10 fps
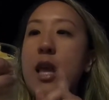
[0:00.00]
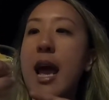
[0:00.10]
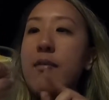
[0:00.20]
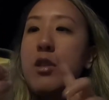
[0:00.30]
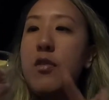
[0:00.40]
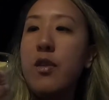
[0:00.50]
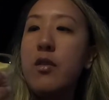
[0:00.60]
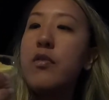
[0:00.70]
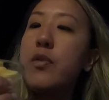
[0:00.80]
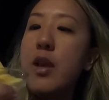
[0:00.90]
have
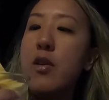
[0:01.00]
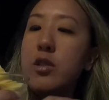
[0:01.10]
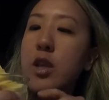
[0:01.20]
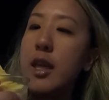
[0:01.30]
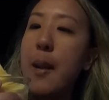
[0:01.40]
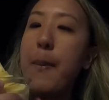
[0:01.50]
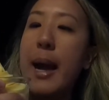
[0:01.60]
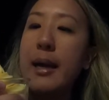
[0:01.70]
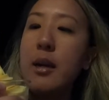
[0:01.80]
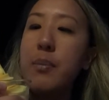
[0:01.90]
different flavors, so you can get a
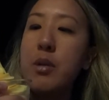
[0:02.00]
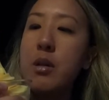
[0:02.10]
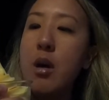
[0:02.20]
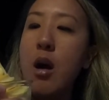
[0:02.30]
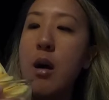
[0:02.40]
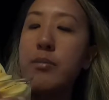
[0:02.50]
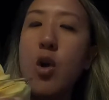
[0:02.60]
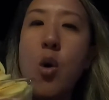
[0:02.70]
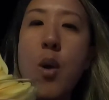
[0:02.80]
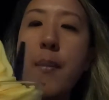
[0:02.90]
pineapple
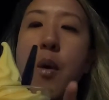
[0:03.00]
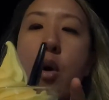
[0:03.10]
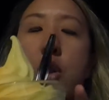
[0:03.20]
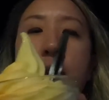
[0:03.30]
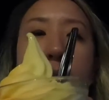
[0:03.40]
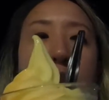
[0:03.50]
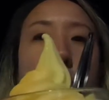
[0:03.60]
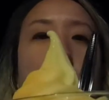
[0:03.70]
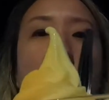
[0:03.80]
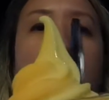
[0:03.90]
Dole Whip or you can get the
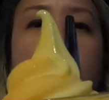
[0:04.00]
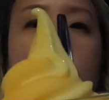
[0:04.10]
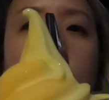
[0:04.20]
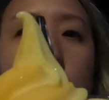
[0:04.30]
swirl. So the